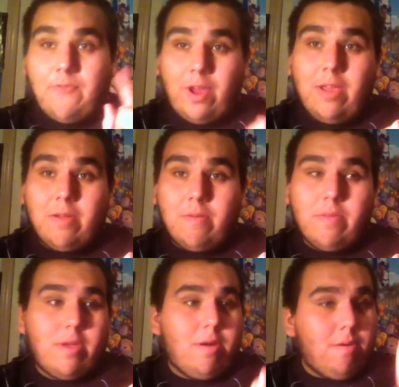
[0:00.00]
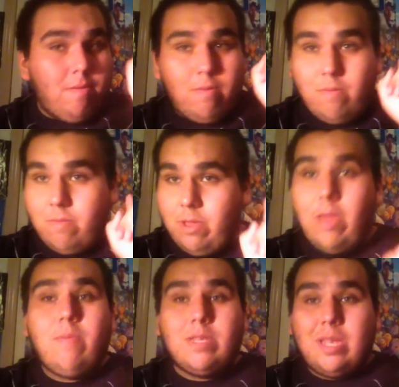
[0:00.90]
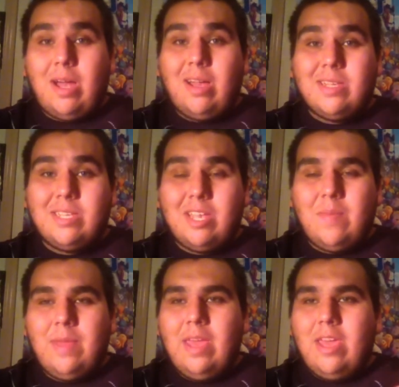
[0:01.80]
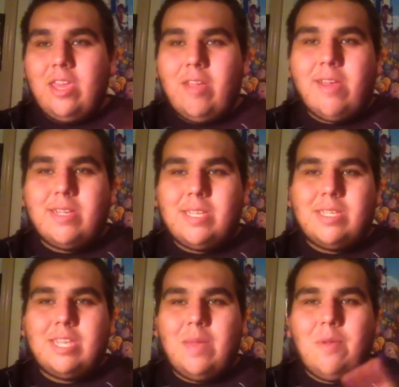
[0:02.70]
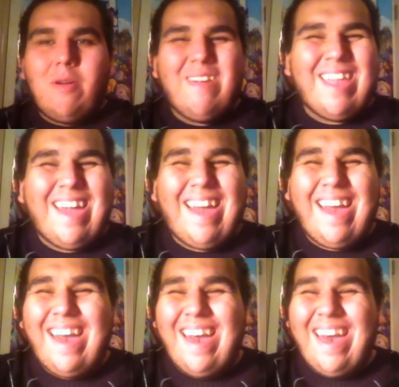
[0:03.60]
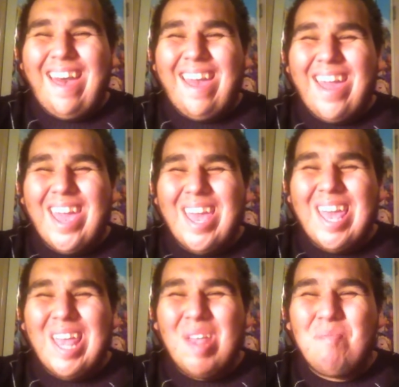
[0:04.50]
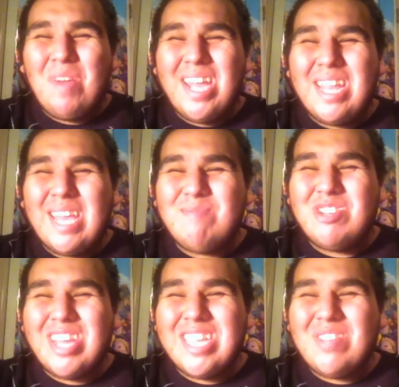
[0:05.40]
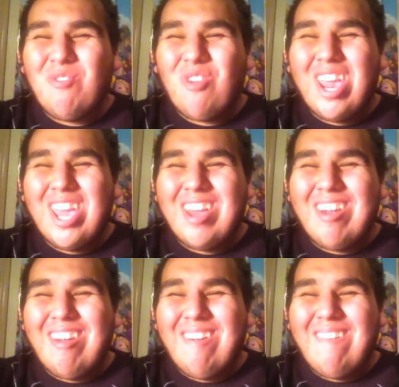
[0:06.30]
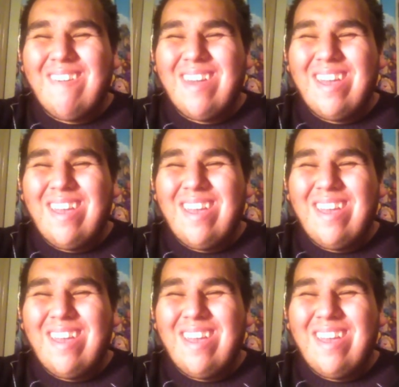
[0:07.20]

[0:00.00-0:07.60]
Franco, though, he was awesome. You're used to see him going, hi, my name's James Franco.